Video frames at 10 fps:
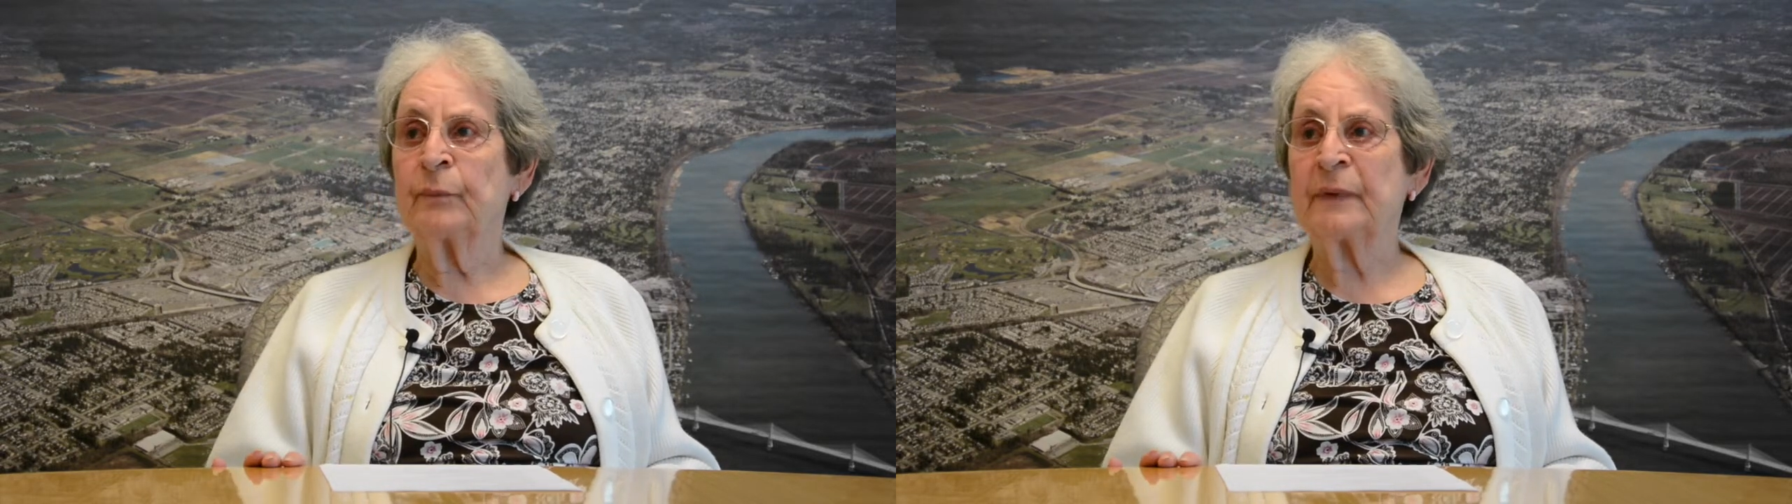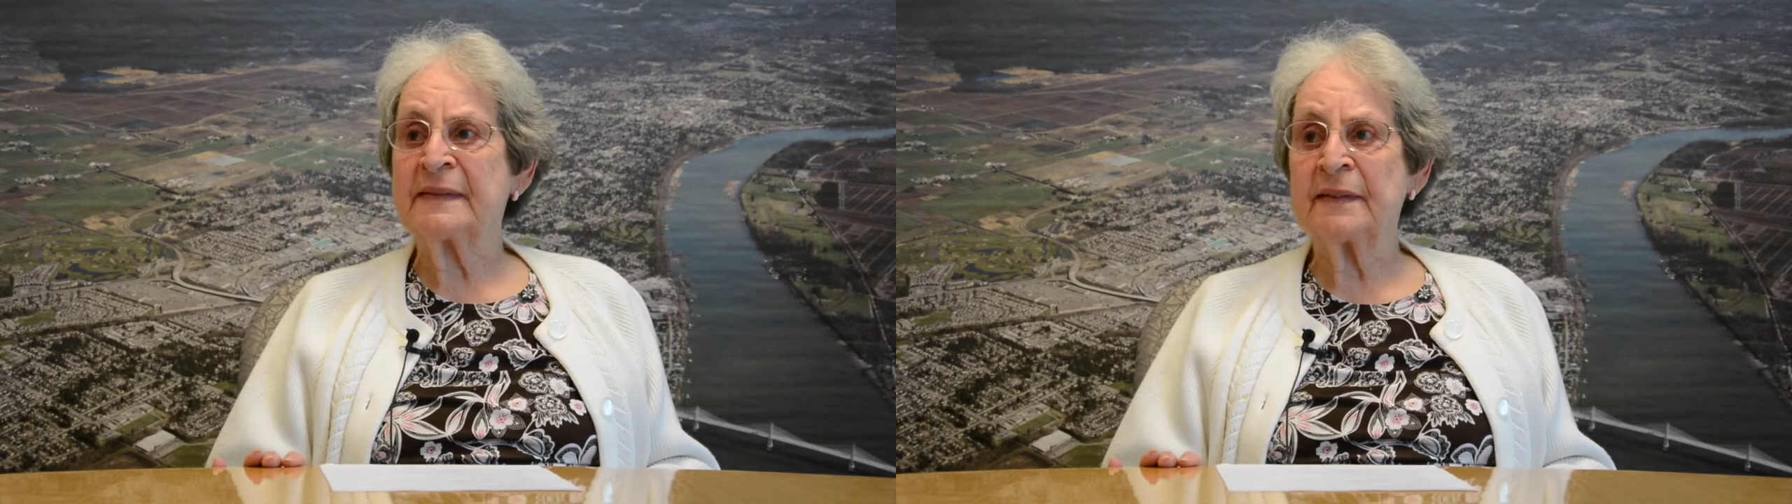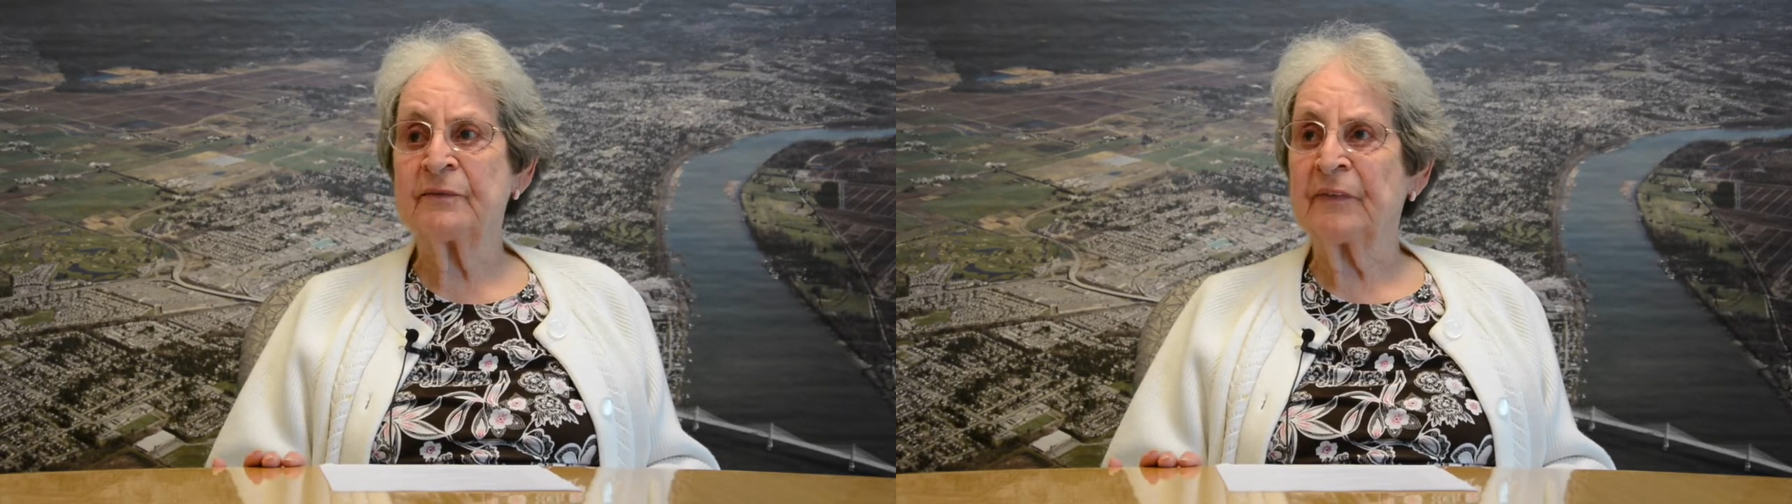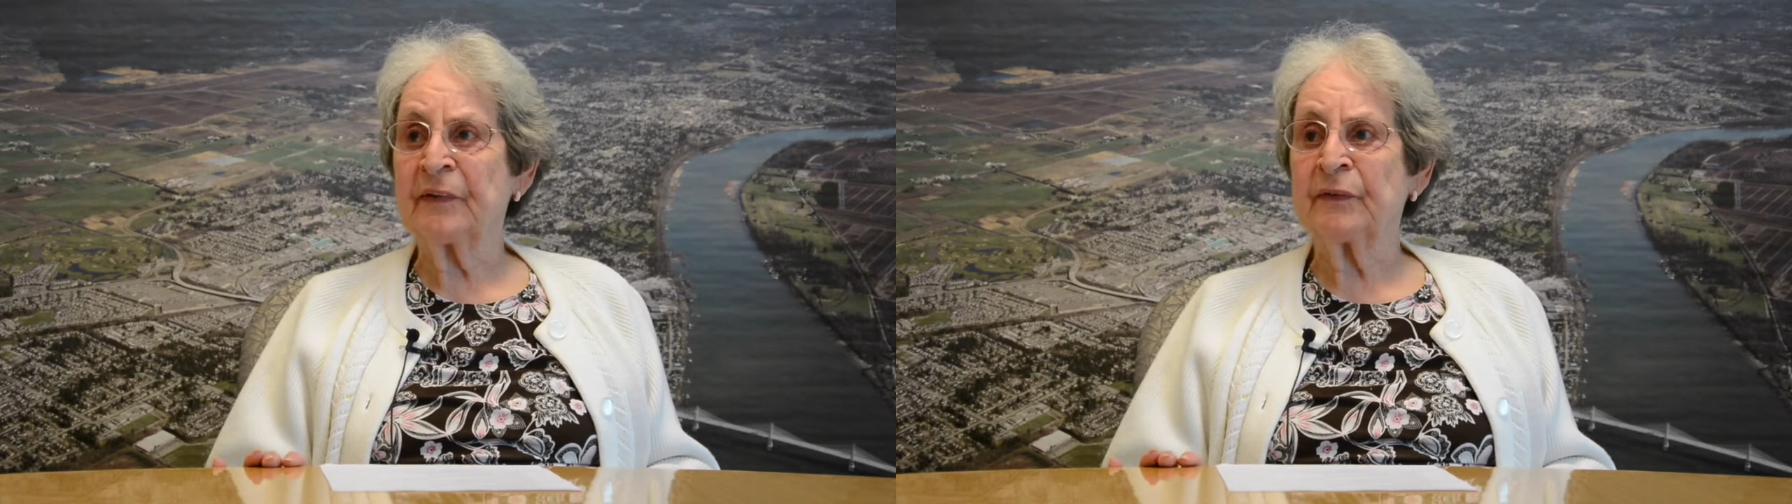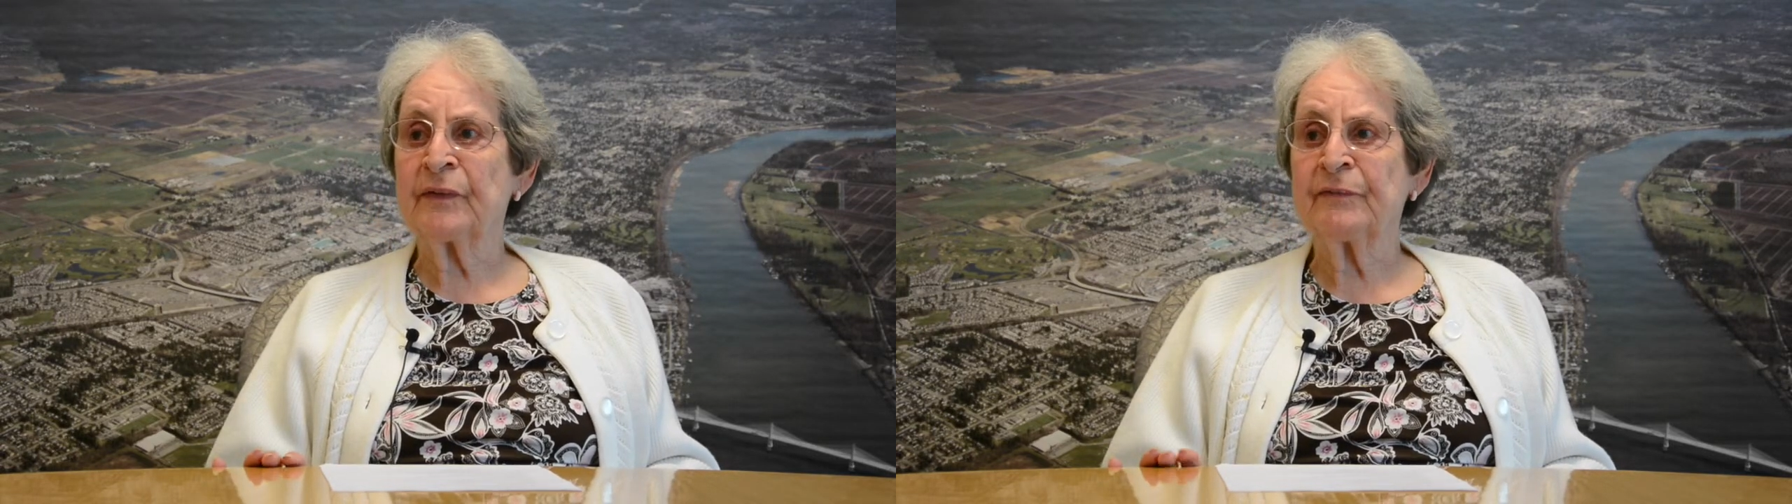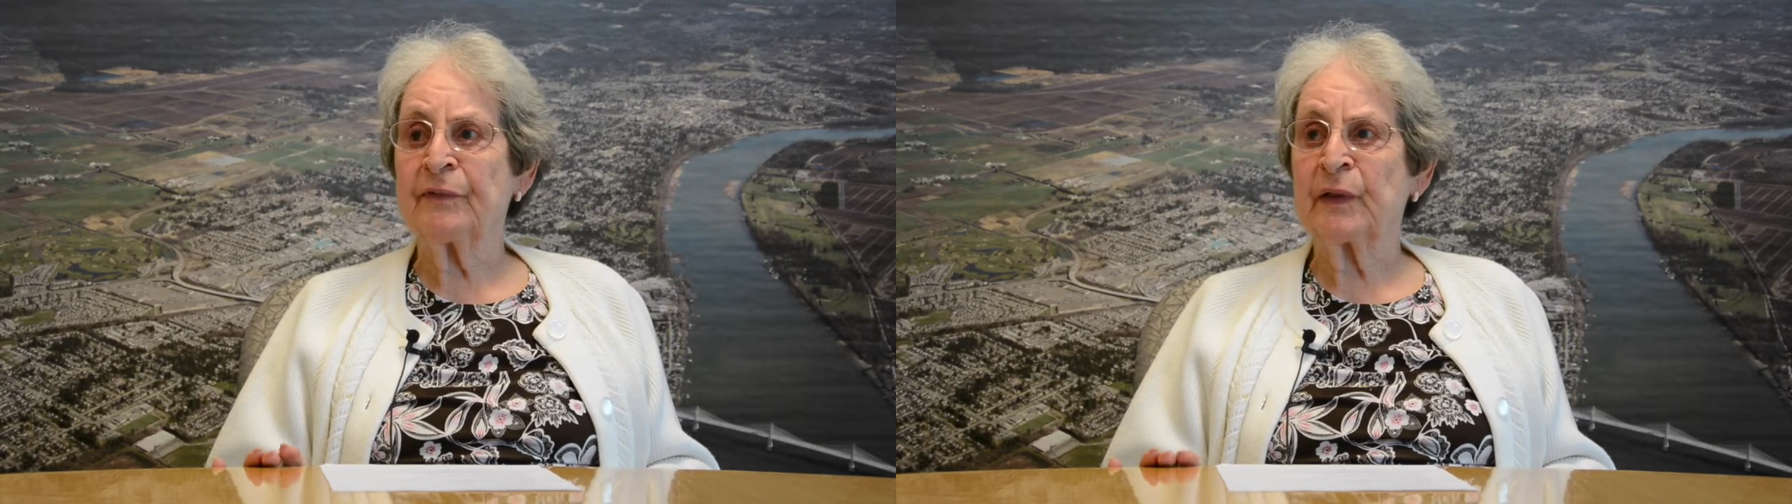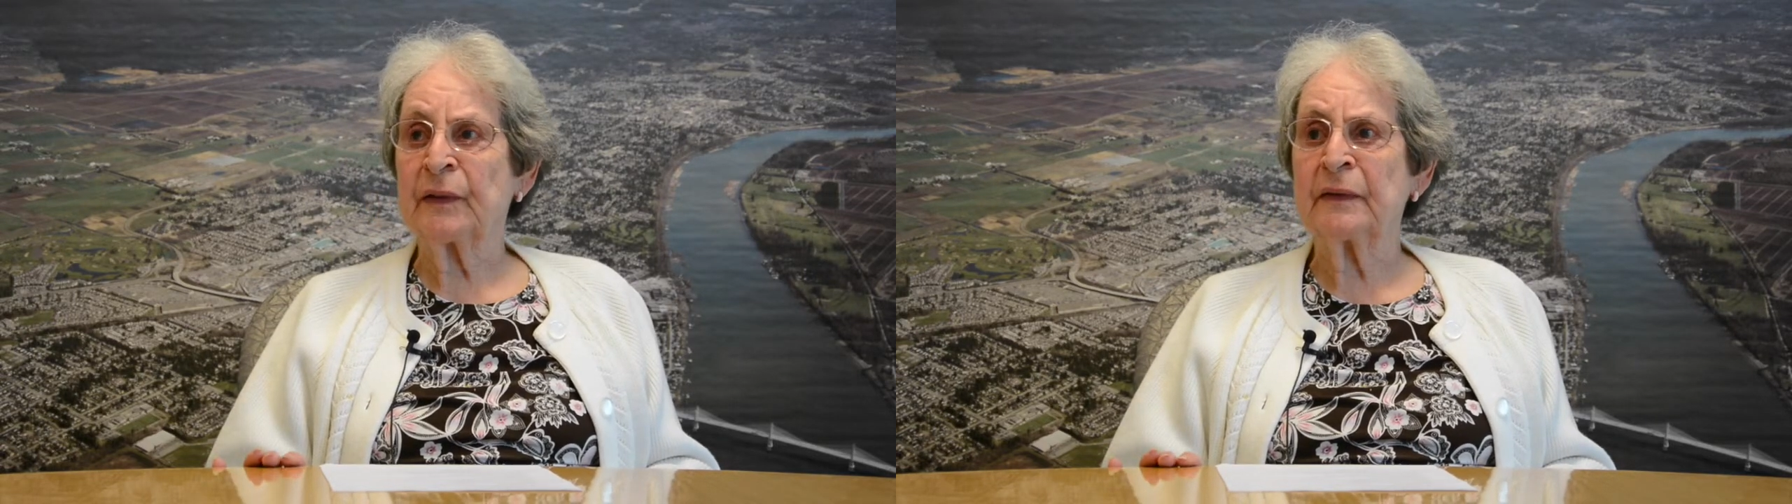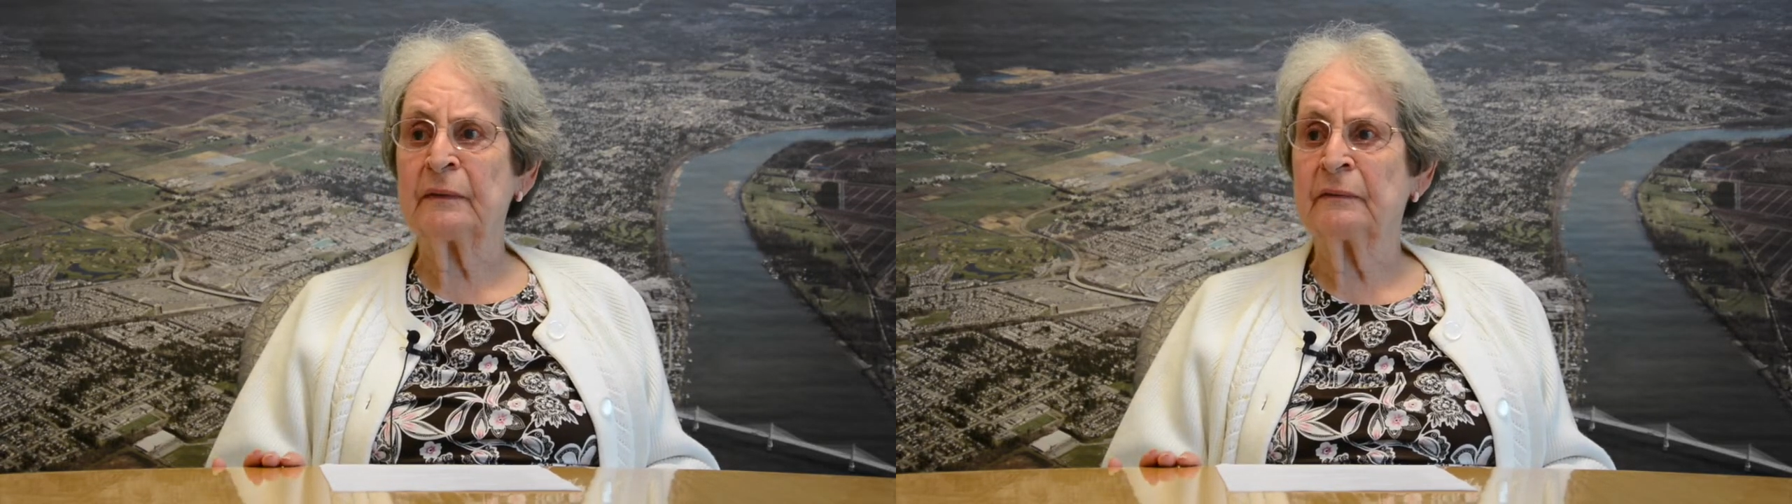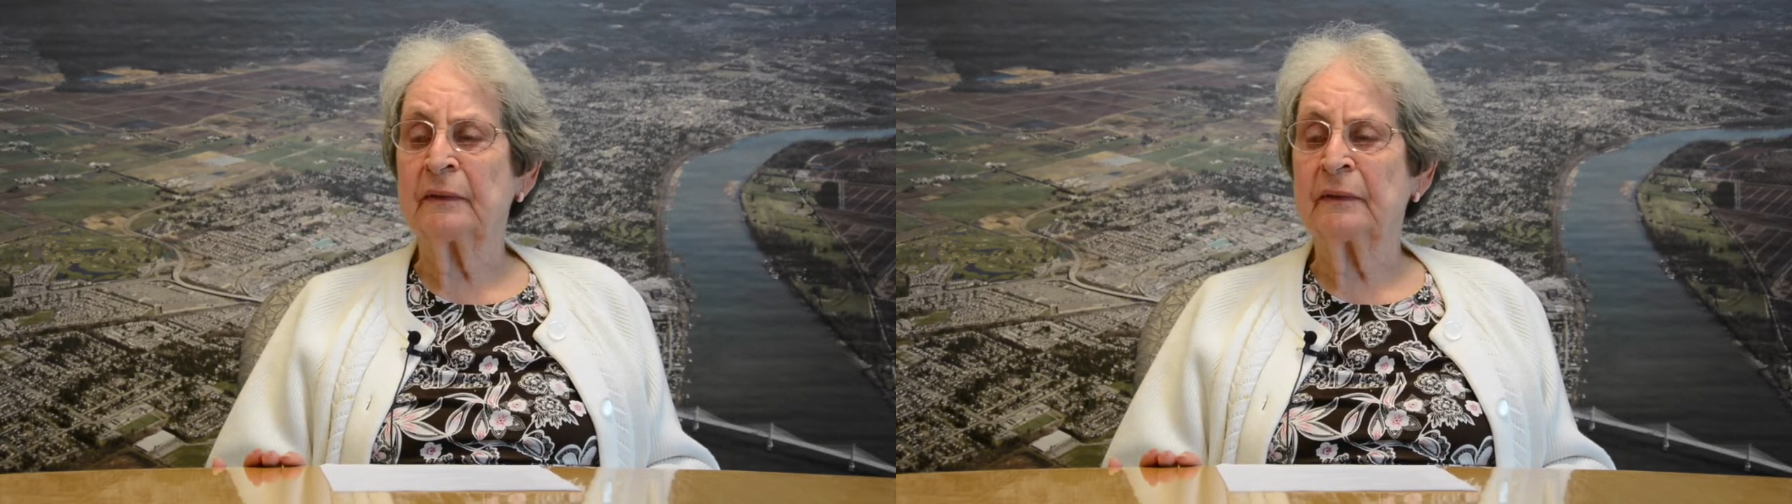Wasn't very far.